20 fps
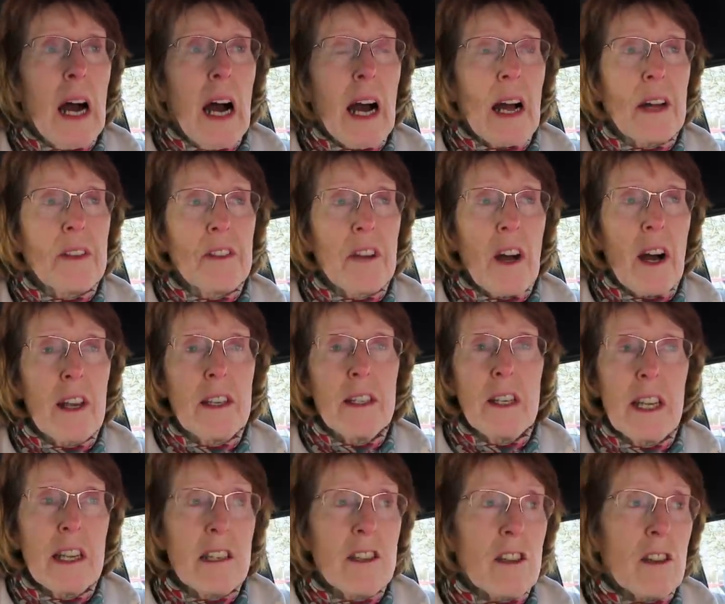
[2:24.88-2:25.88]
and I
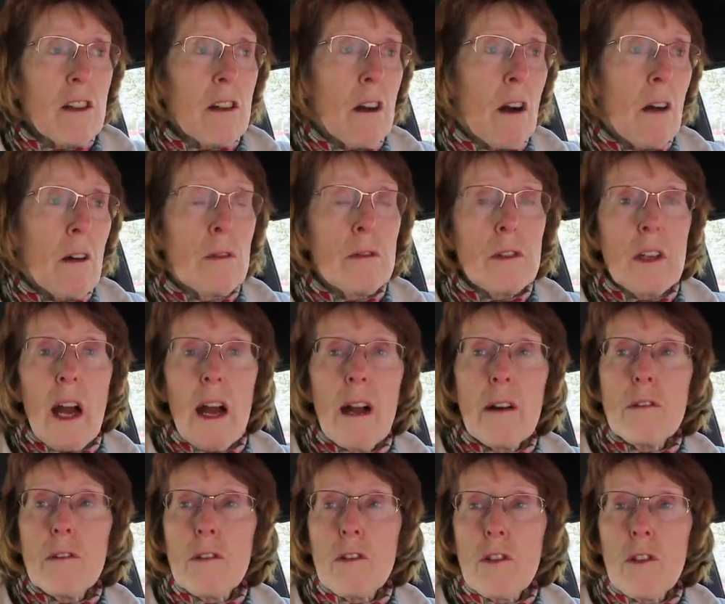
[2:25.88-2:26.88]
need to go
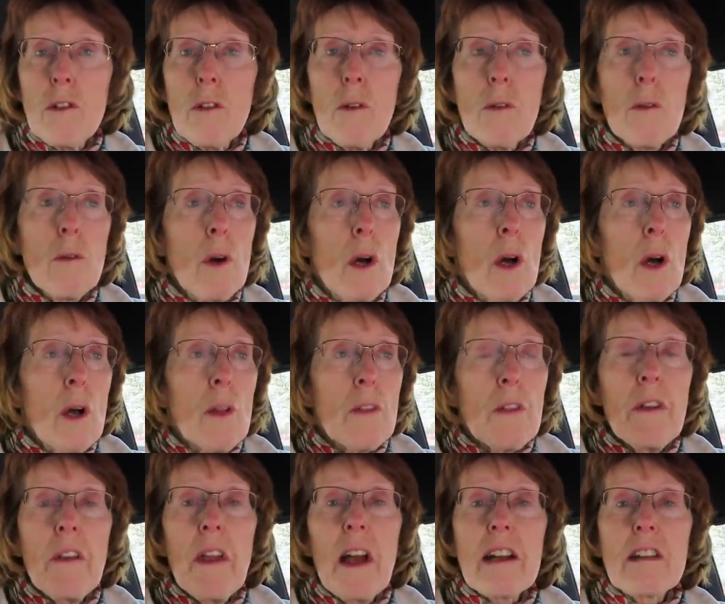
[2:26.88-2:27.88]
down to
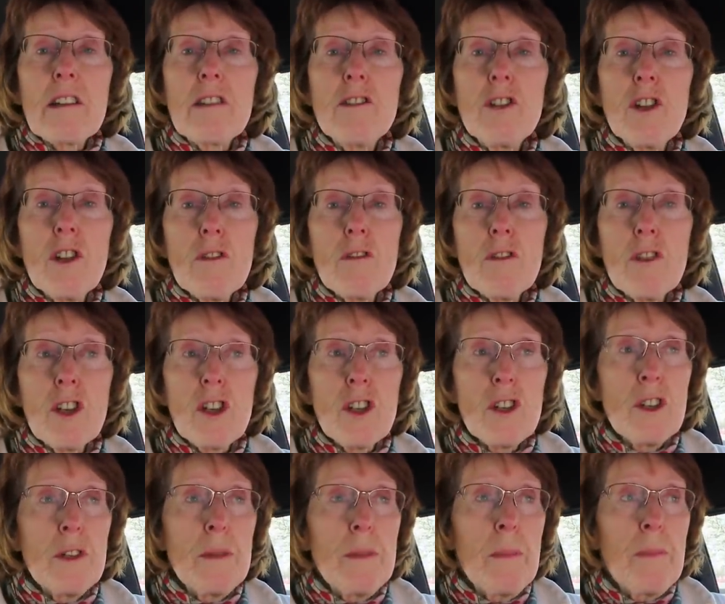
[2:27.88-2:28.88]
the next
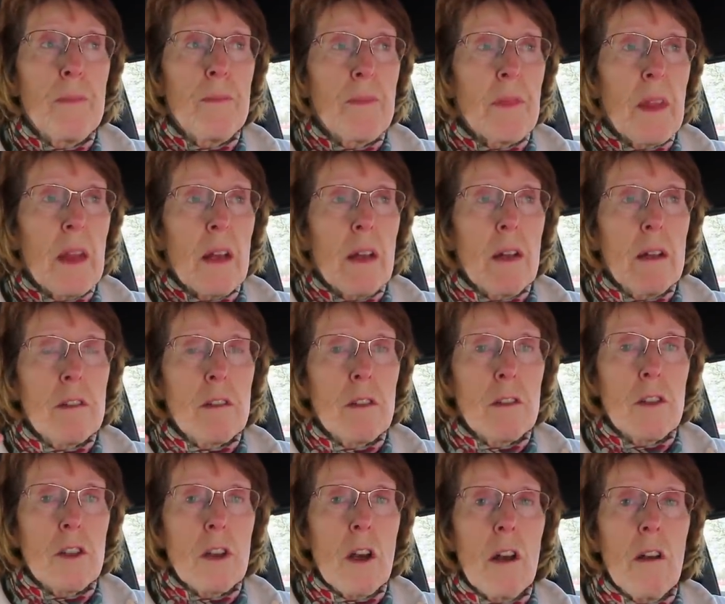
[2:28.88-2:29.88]
junction
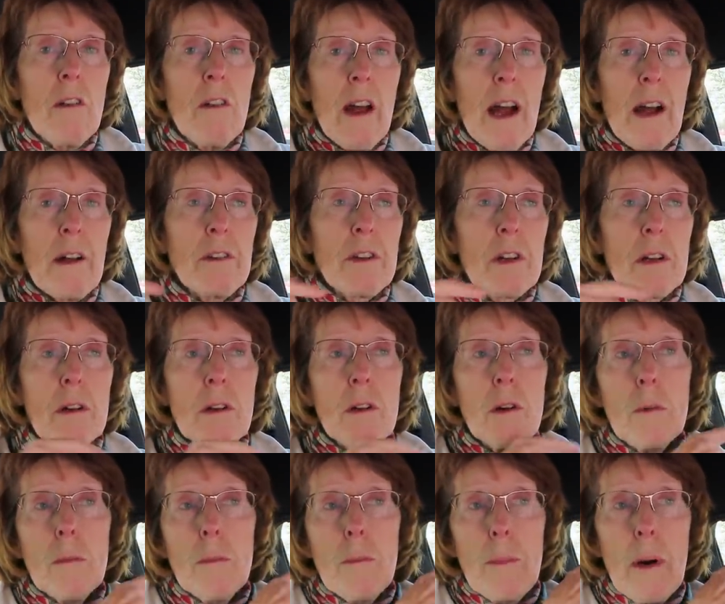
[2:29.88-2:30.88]
to turn around and
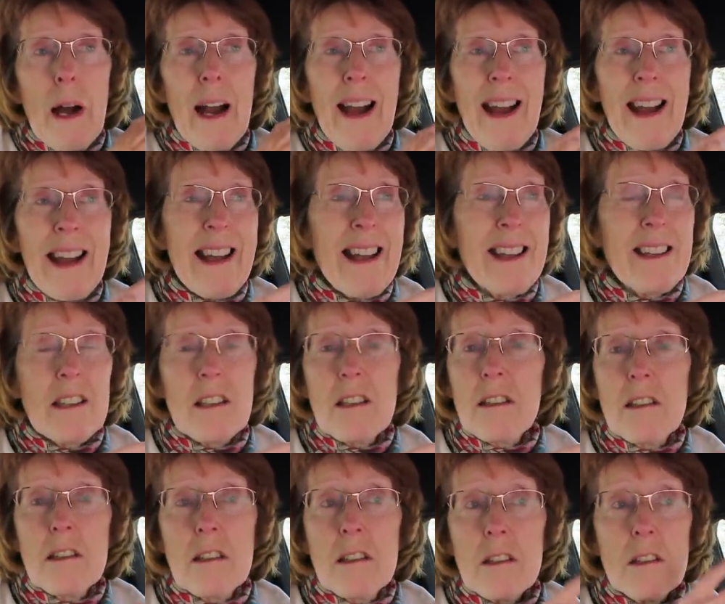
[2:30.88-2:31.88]
come back.
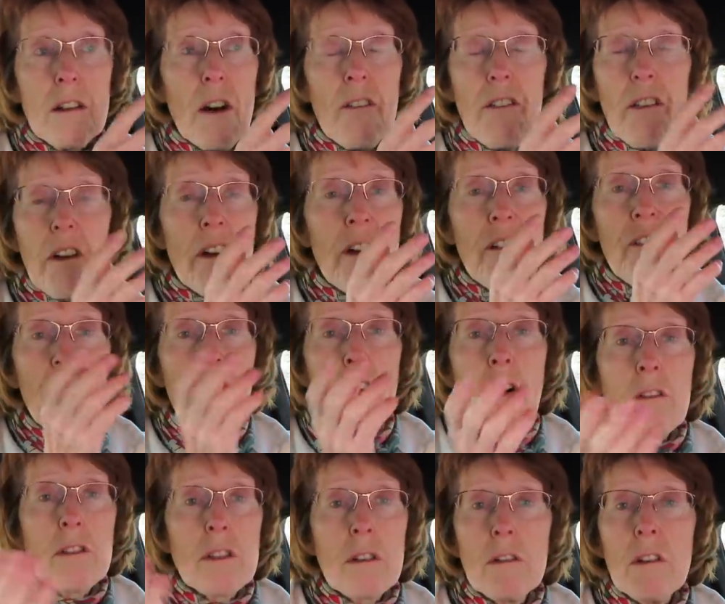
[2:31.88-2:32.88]
It's not very
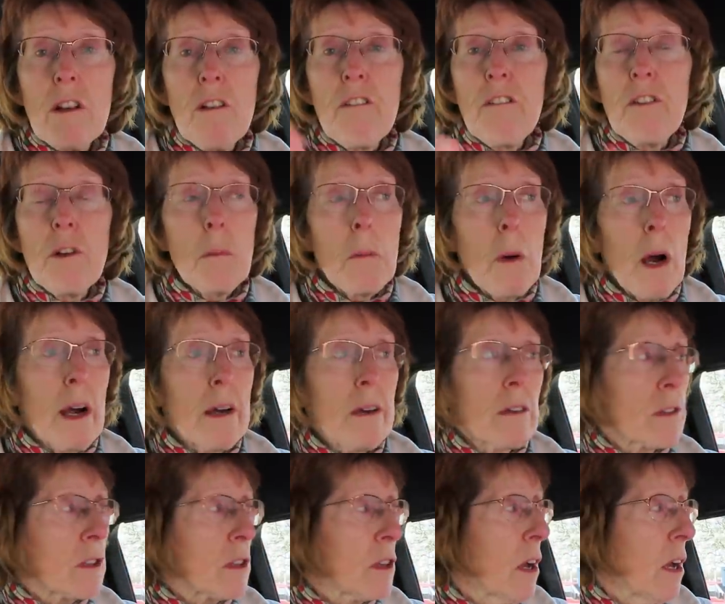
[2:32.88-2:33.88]
far, it's only a few
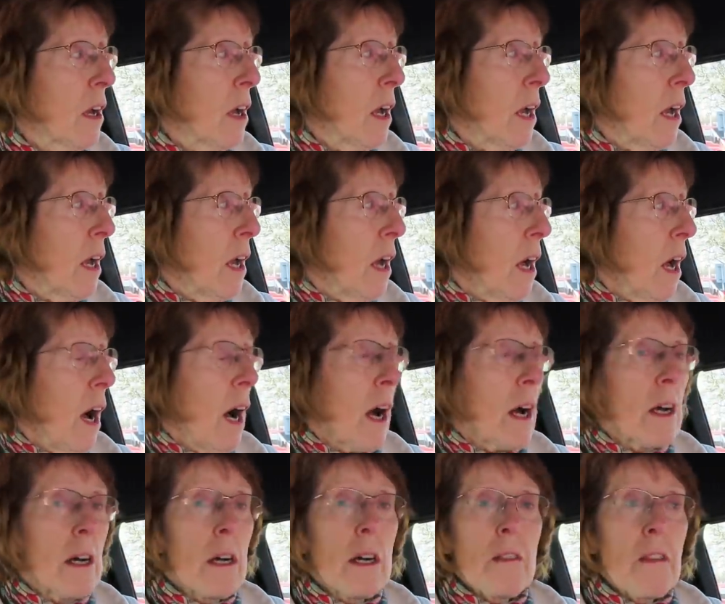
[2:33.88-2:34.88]
miles.
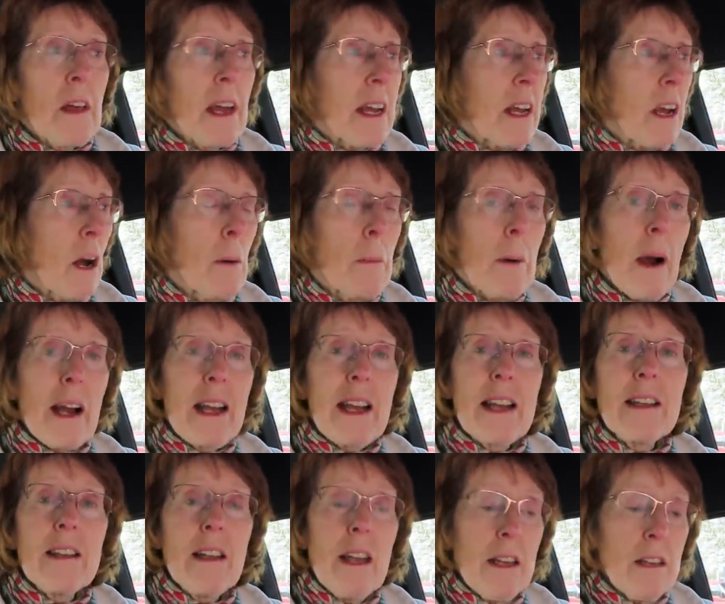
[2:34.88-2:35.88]
And then go back
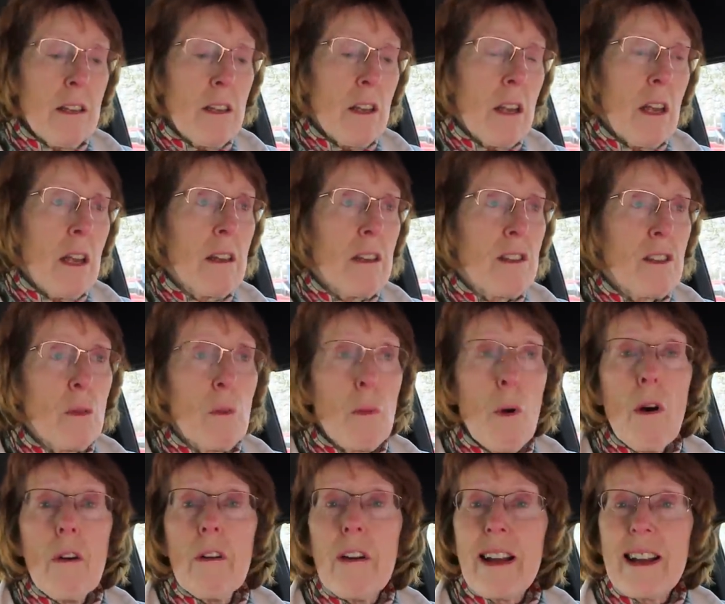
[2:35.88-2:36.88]
into
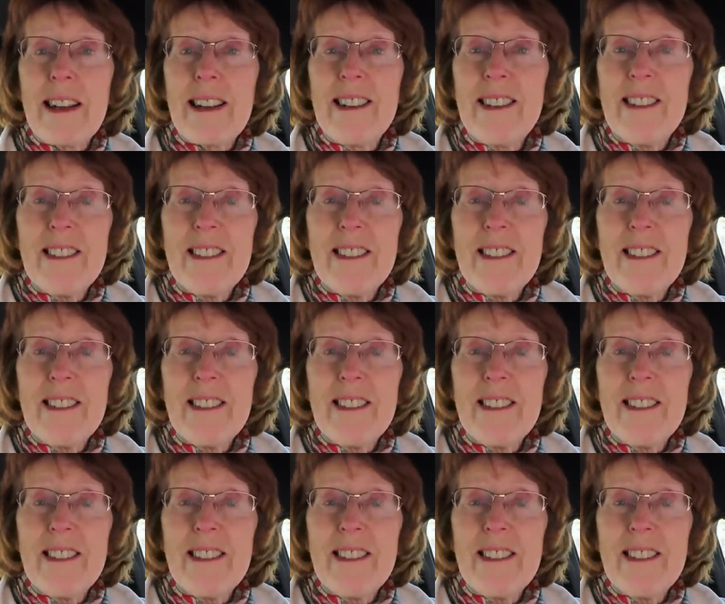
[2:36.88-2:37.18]
Warwick.